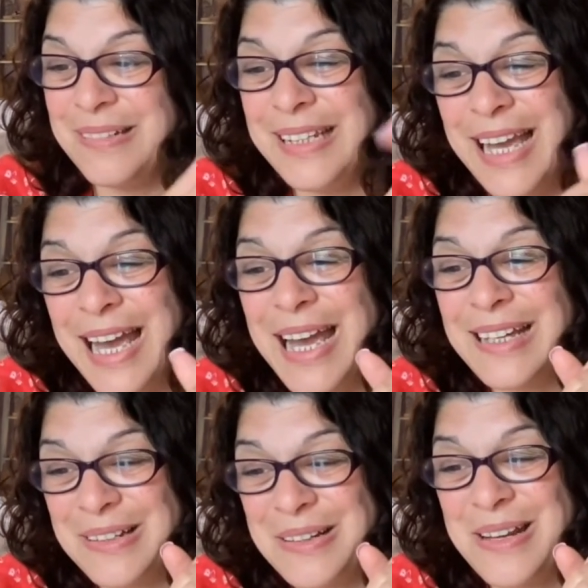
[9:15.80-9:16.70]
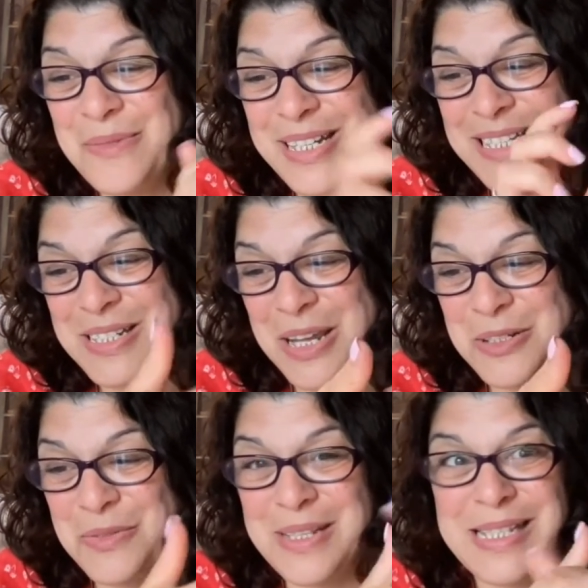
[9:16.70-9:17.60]
and then we just
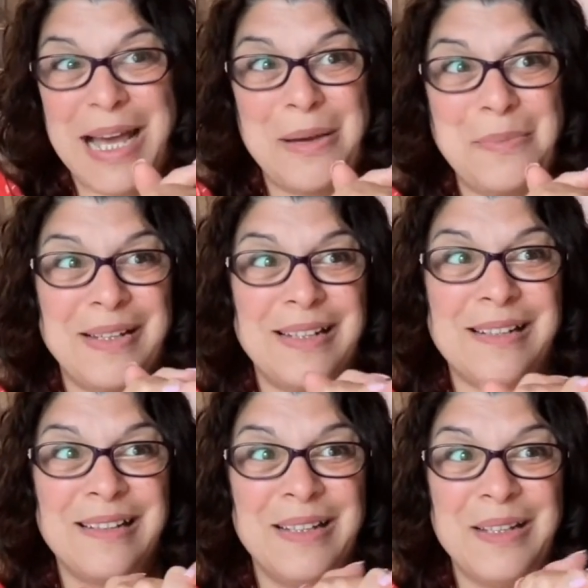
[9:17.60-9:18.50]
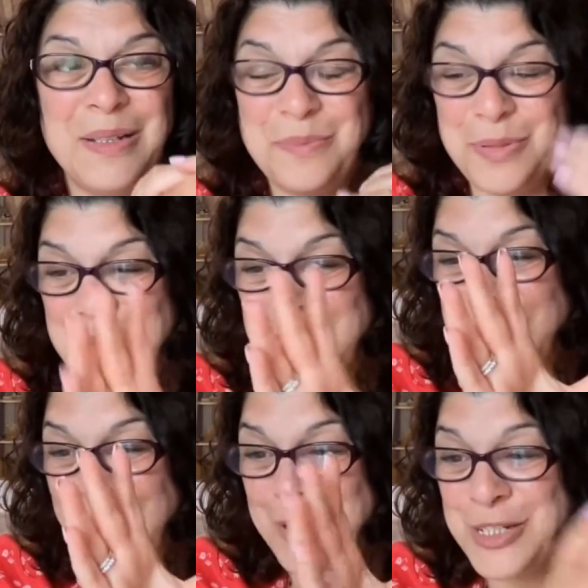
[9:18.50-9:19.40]
turned on the tap, and Boost
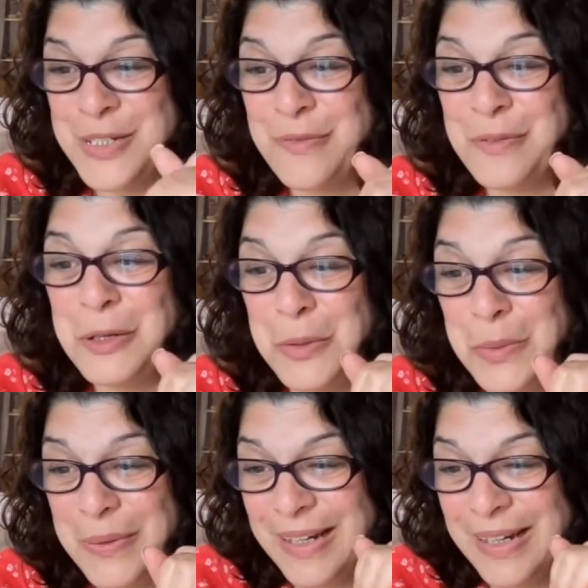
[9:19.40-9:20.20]
kind of just flew.